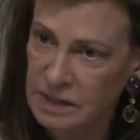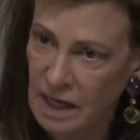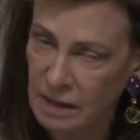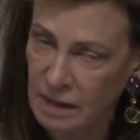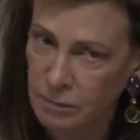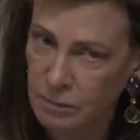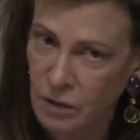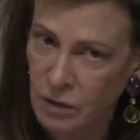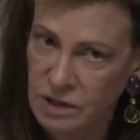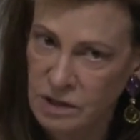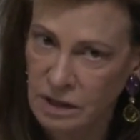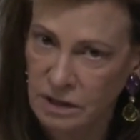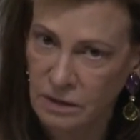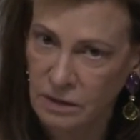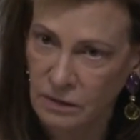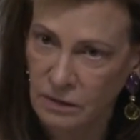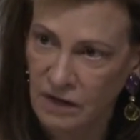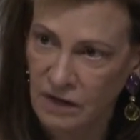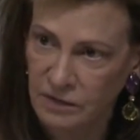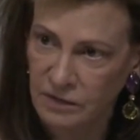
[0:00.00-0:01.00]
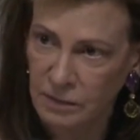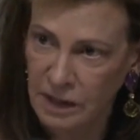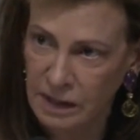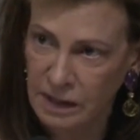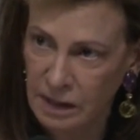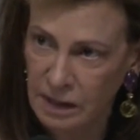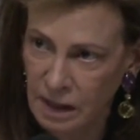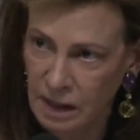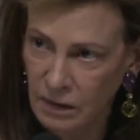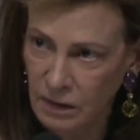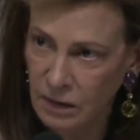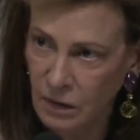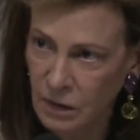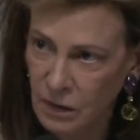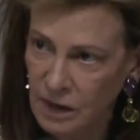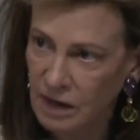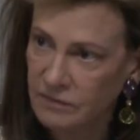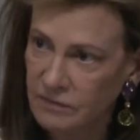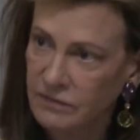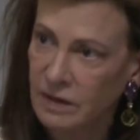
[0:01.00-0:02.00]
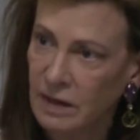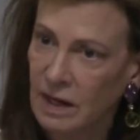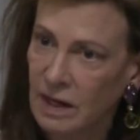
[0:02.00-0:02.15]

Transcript: I personally don't have an opinion. I don't know enough.